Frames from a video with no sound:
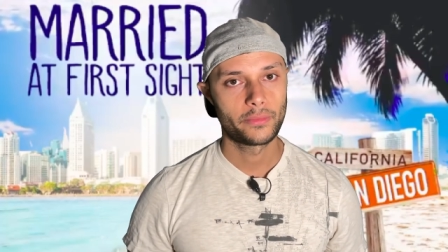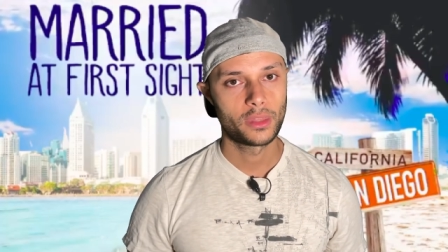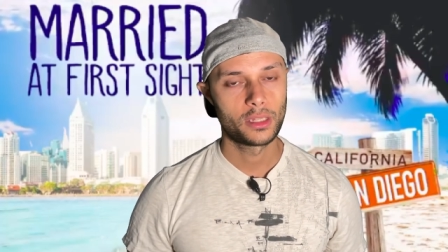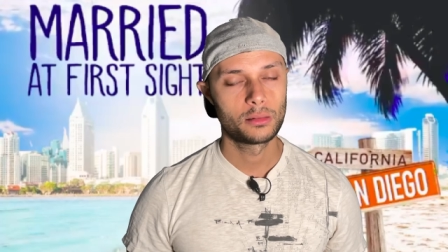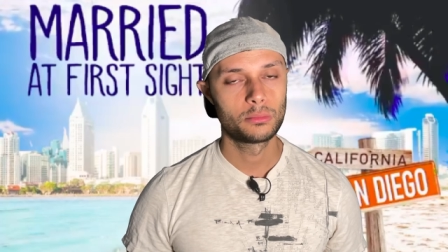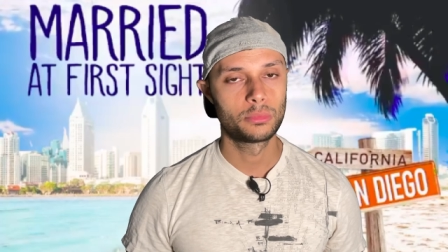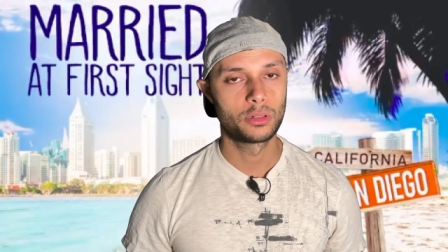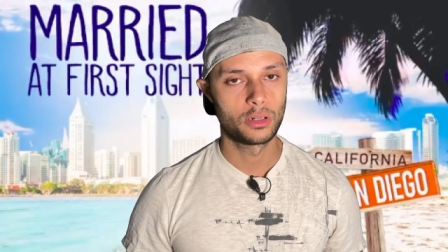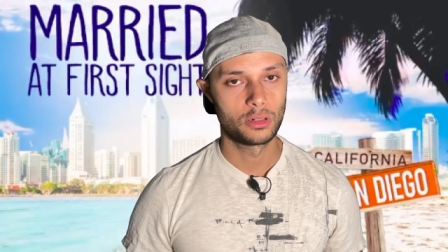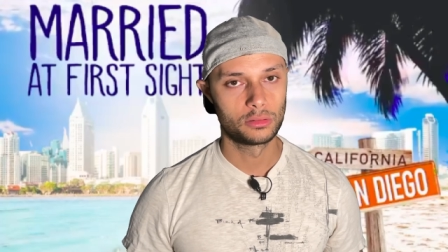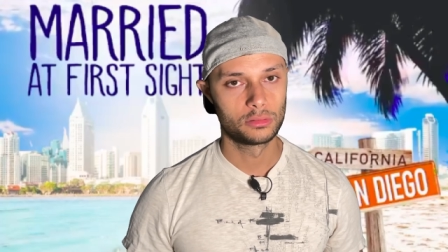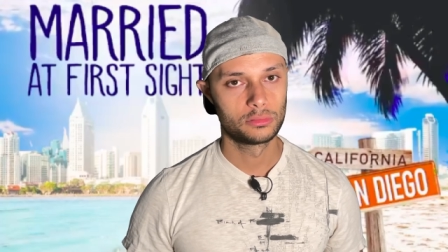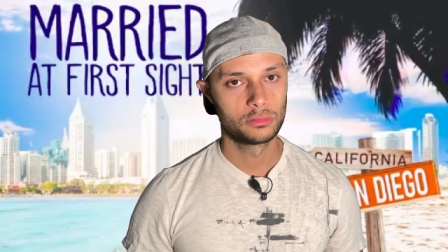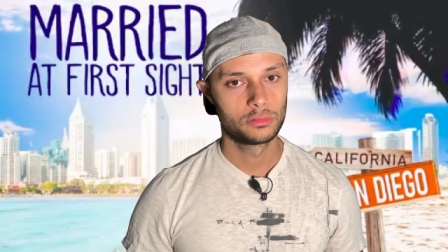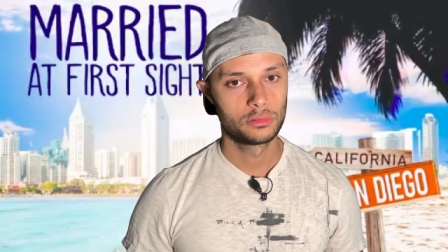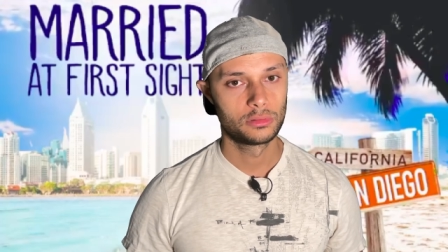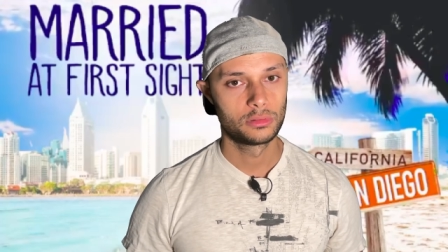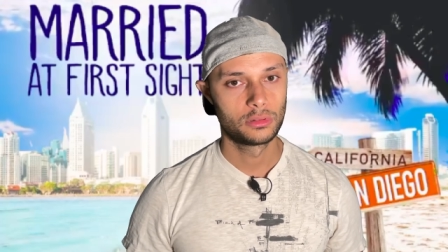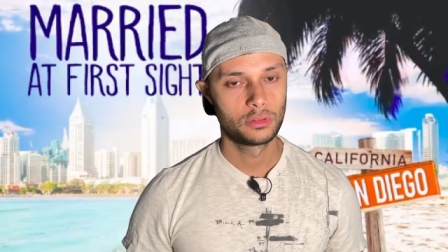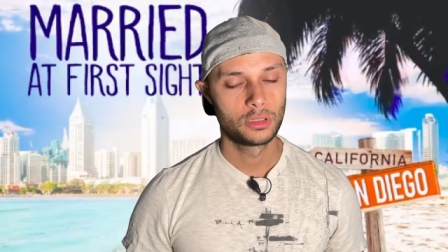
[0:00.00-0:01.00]

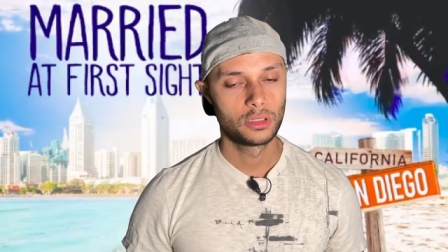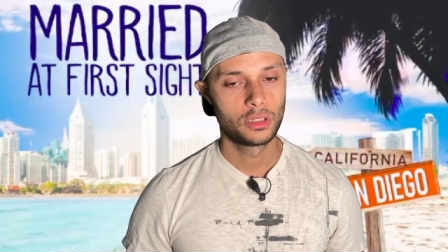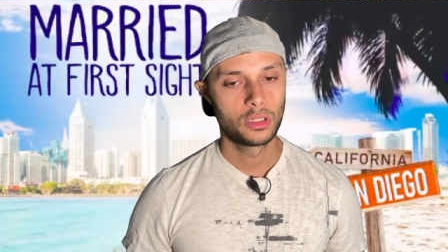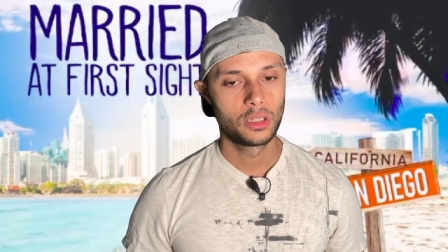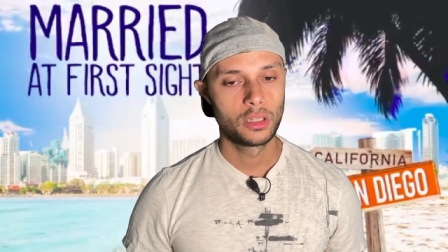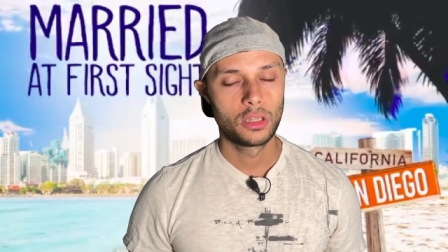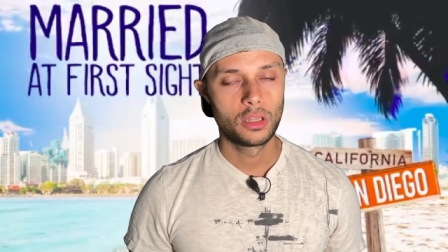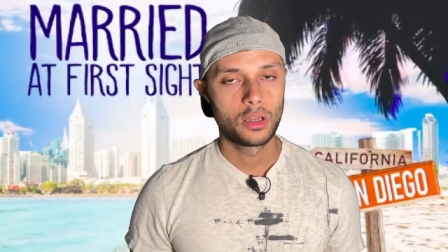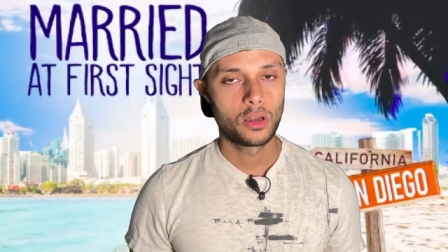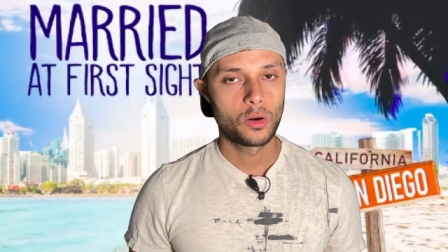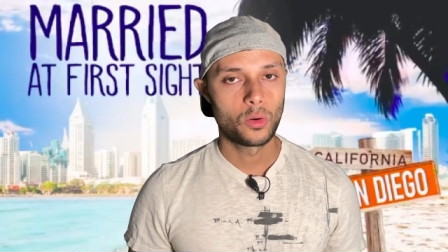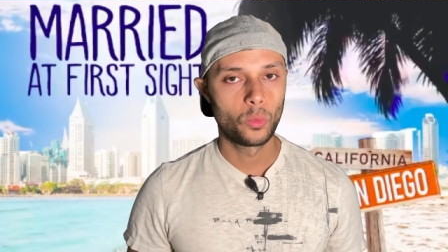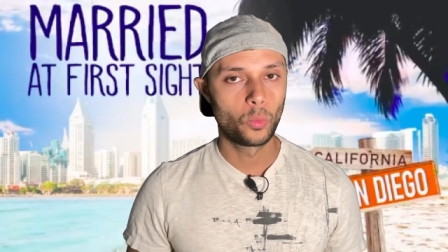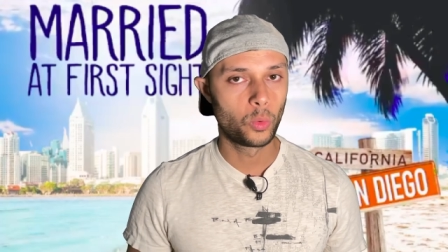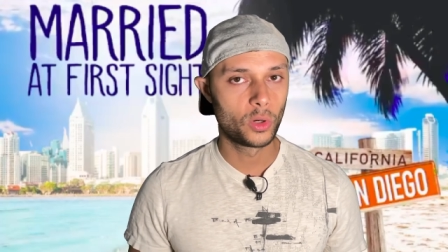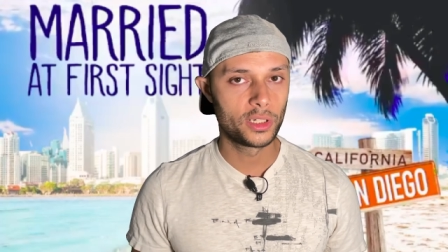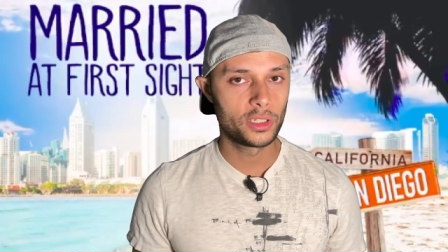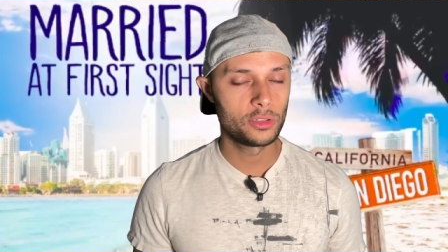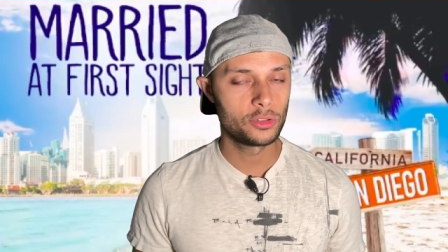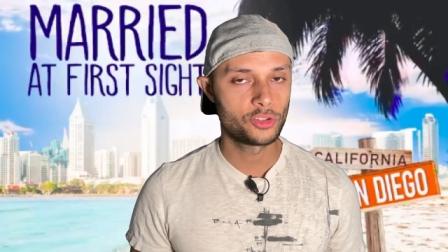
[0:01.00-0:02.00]

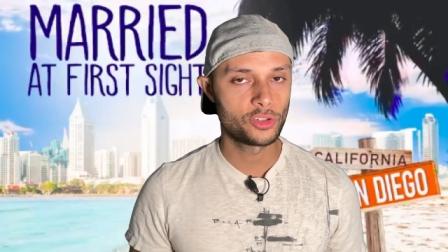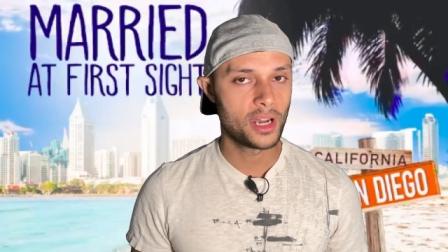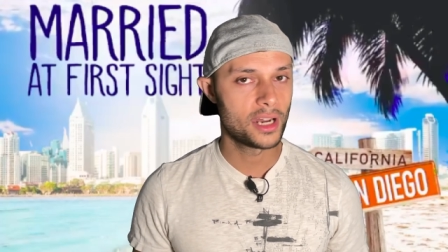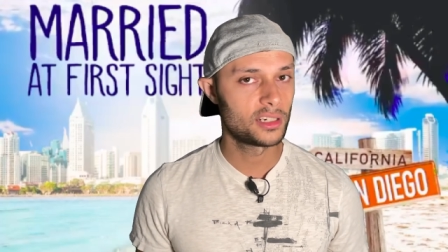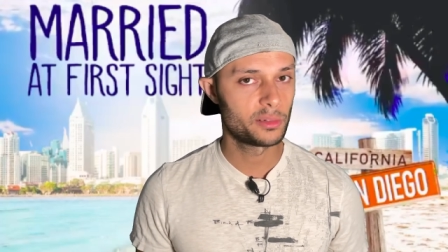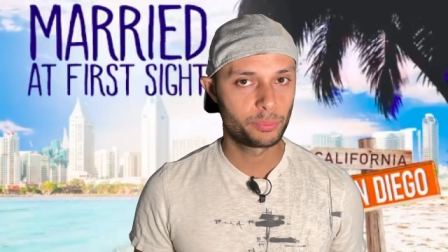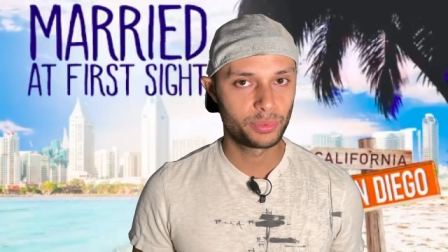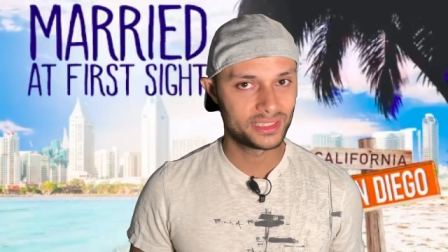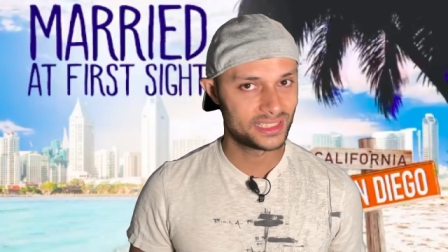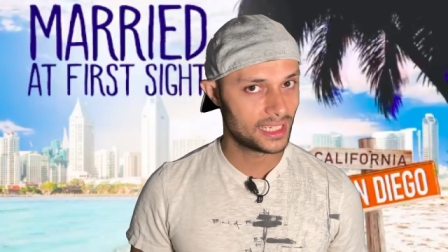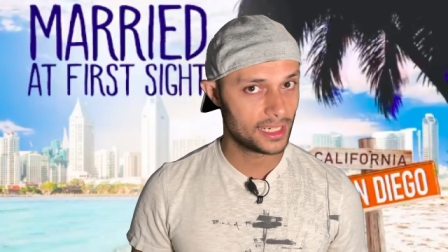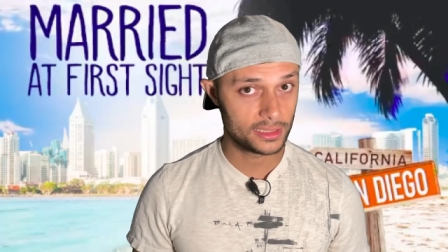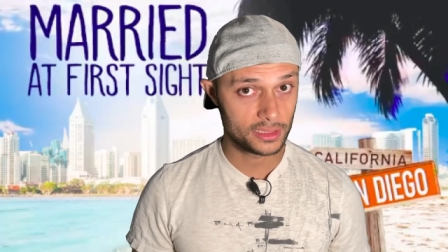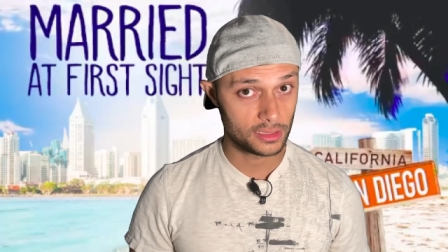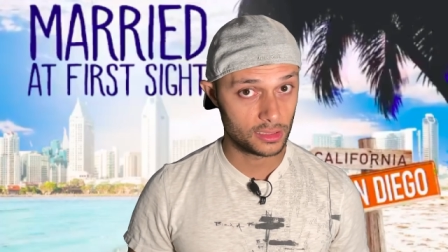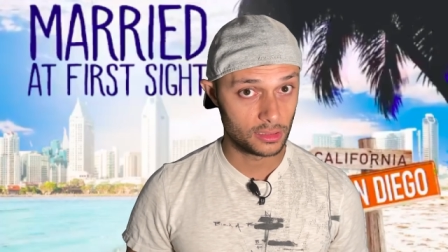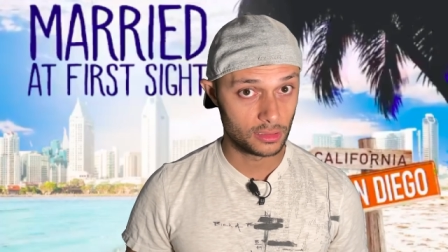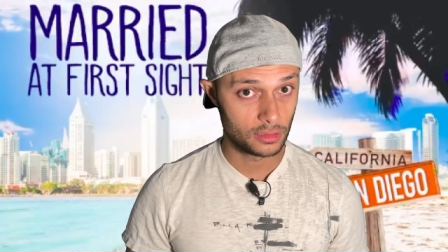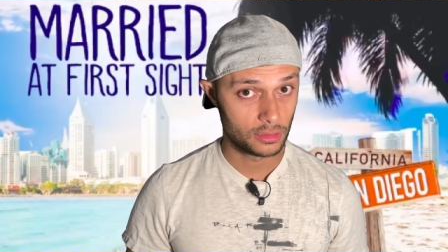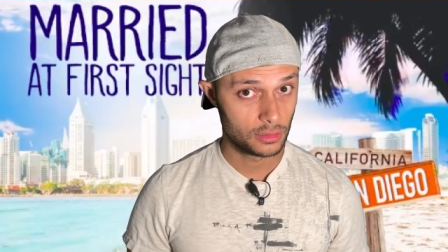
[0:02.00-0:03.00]
what are you trying to protect
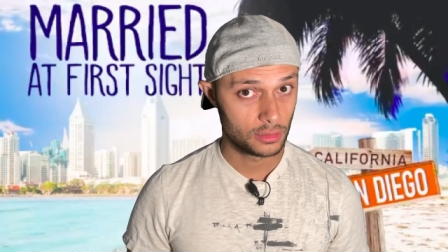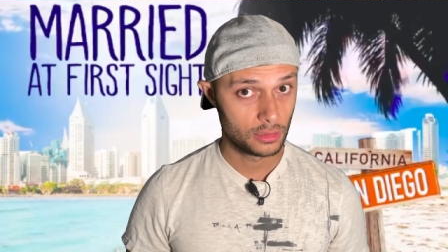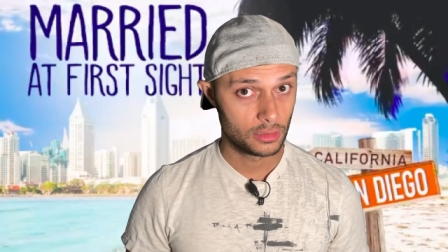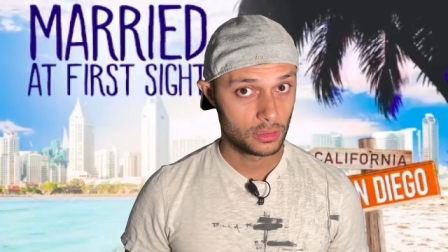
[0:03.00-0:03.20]
here?